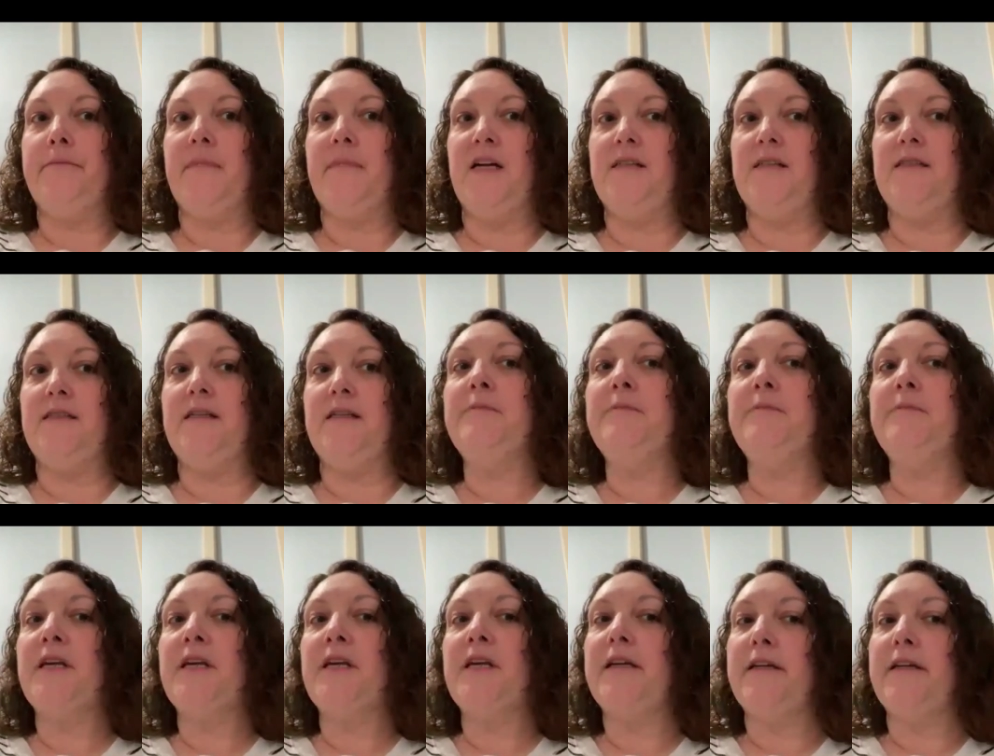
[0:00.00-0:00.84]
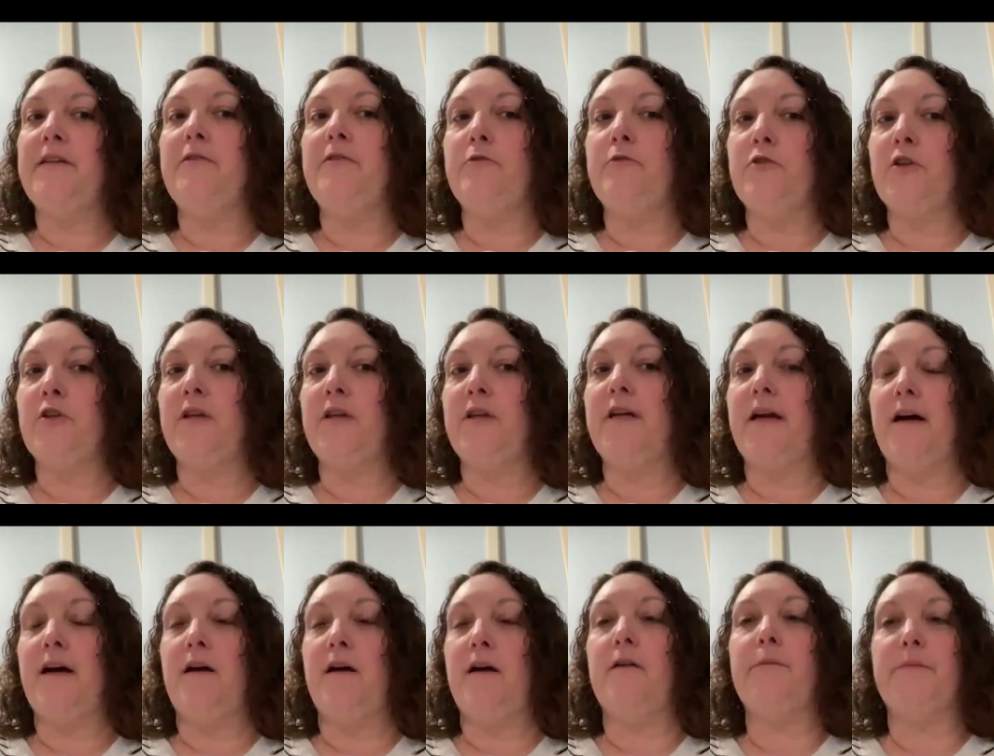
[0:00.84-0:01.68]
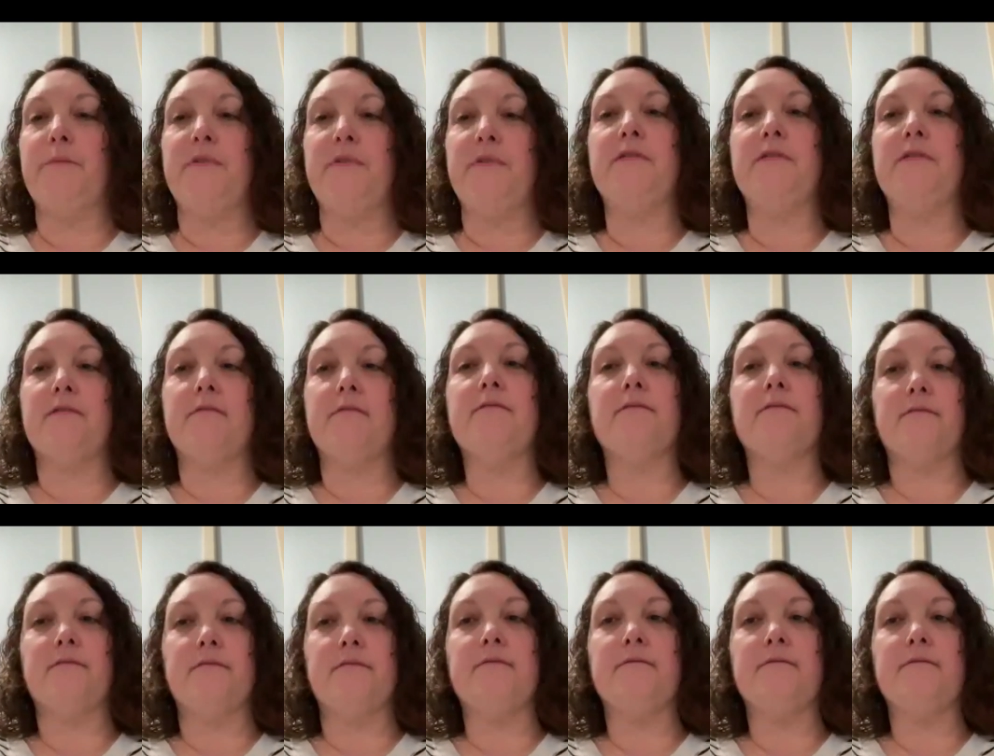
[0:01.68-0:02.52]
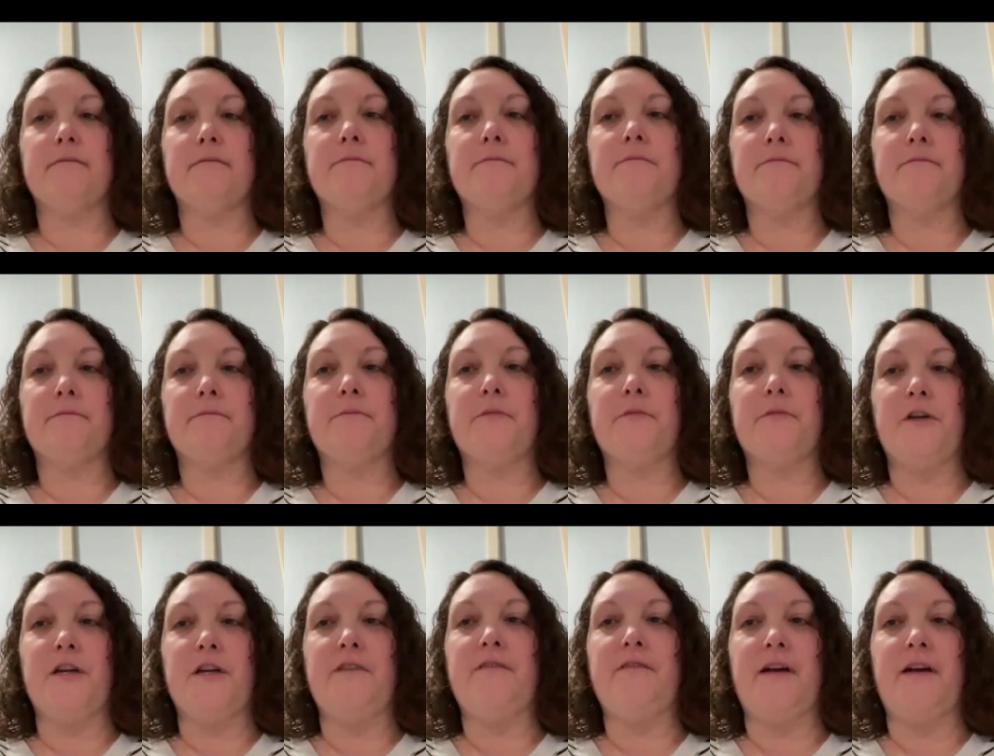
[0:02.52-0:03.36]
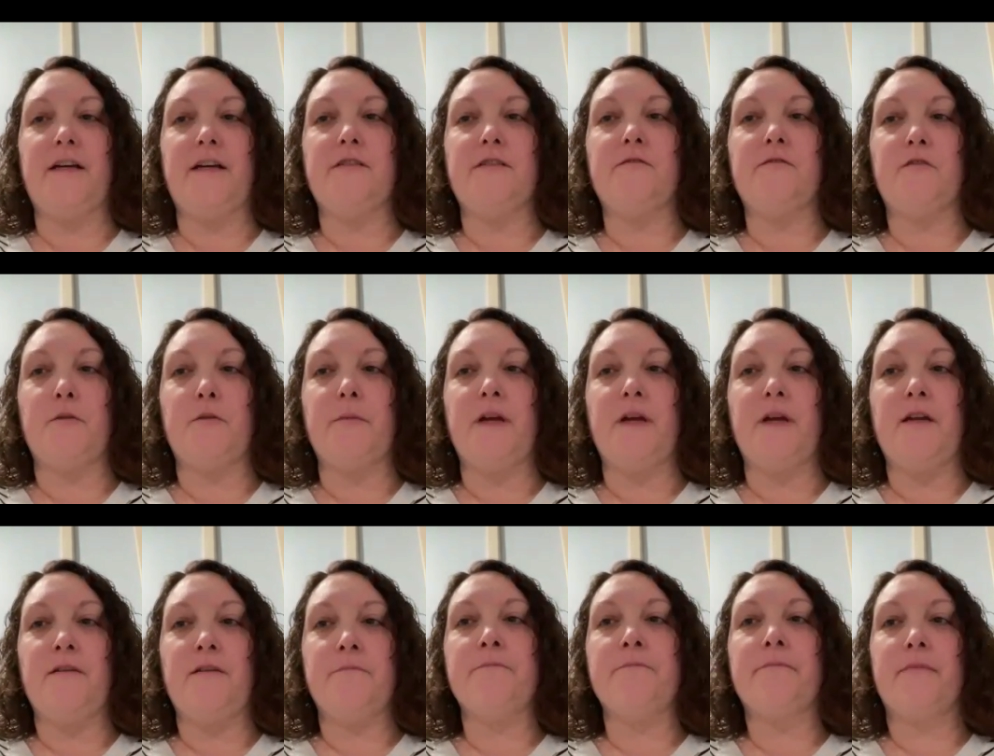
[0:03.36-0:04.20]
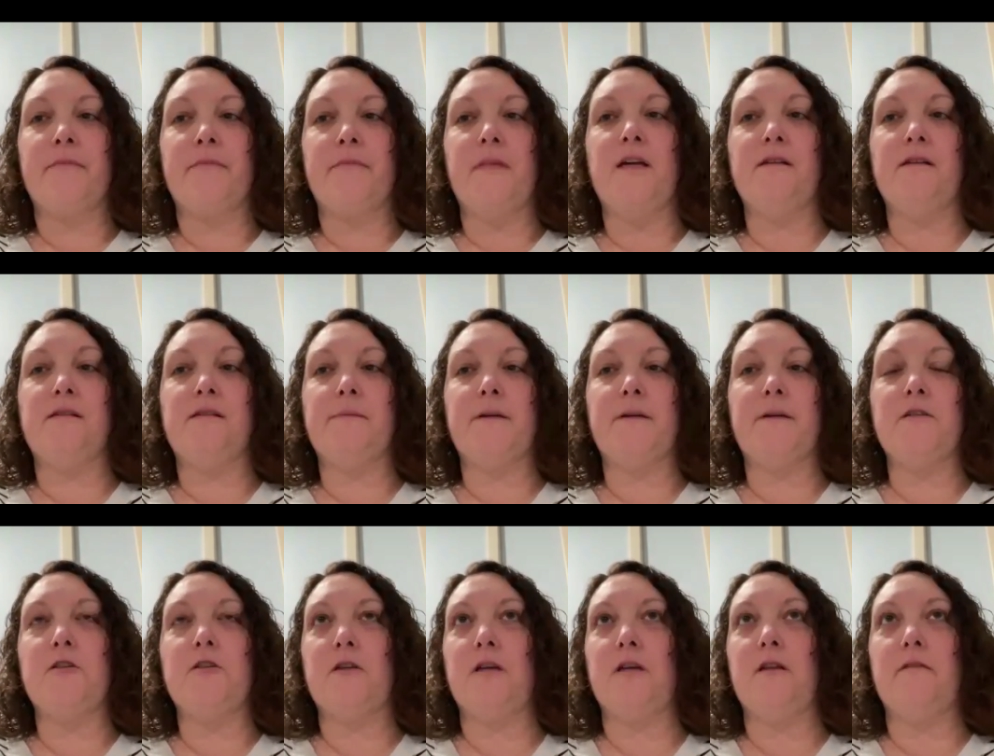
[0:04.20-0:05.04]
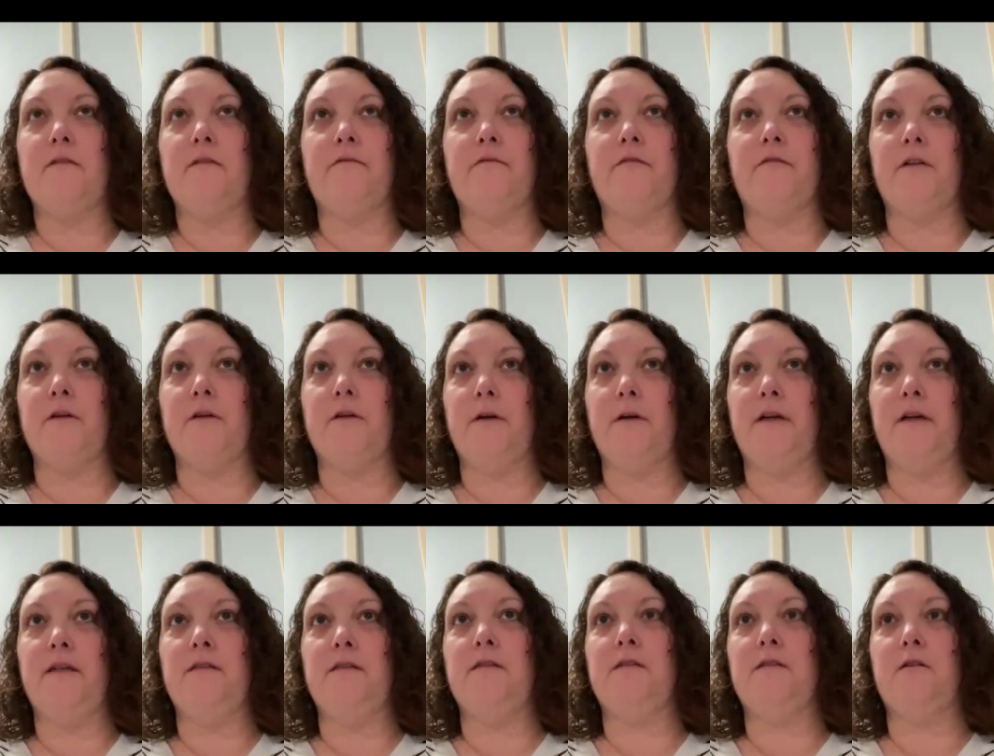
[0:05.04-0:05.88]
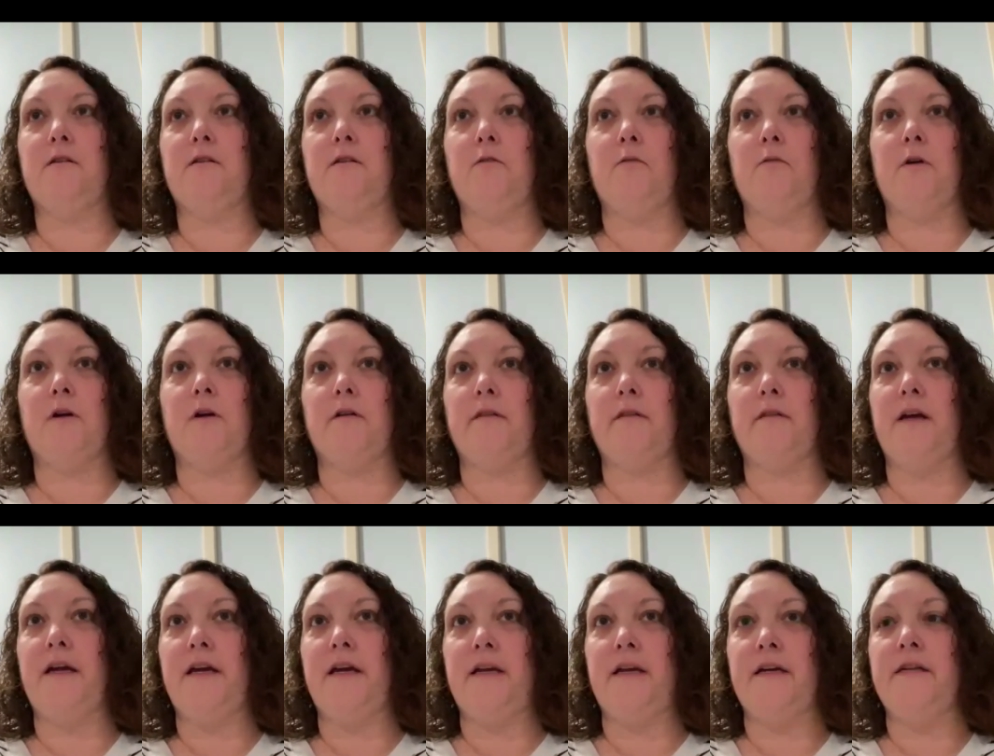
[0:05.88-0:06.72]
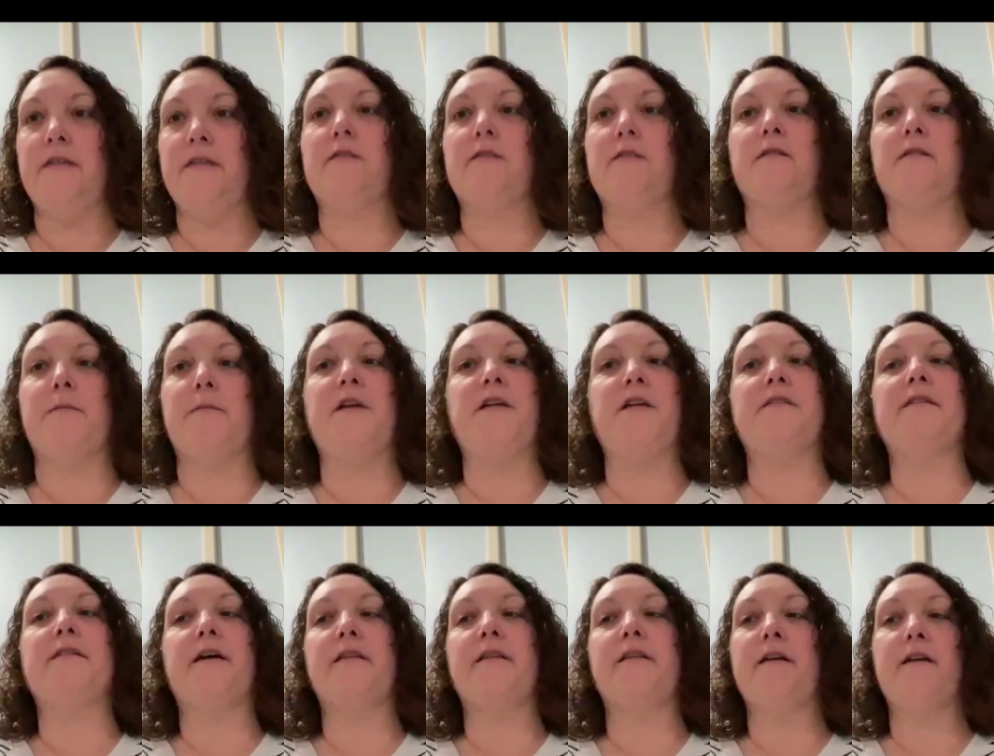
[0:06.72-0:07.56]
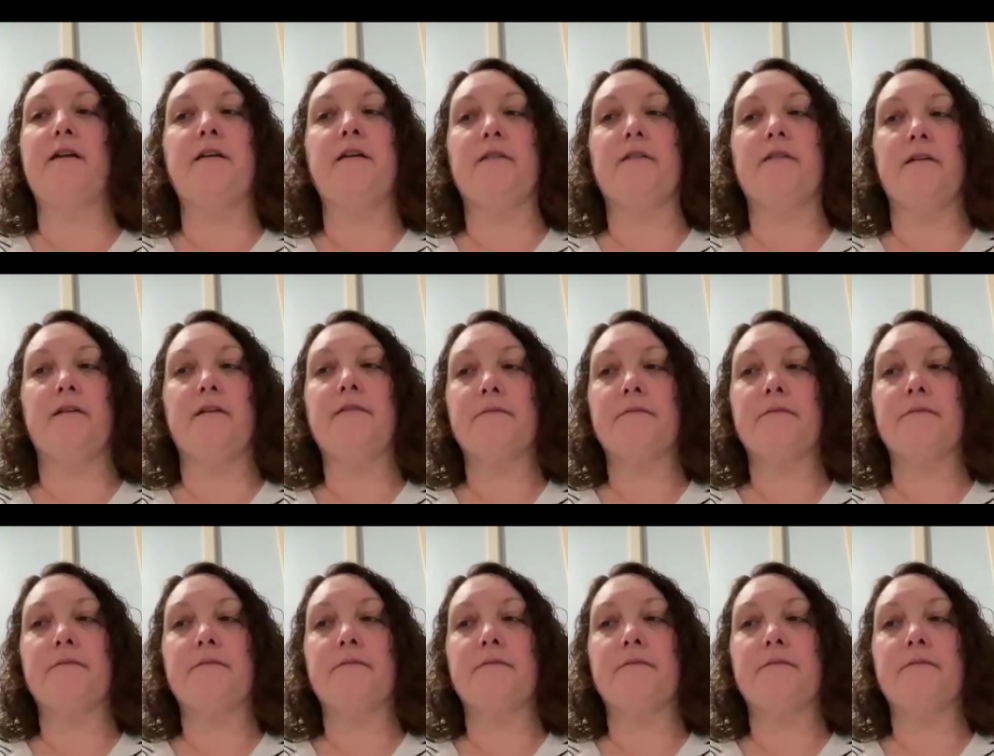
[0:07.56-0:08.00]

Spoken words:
it seems like it usually helps pretty mm-hmm. fast for me, especially mm-hmm. the fluids or the antihistamines, I think.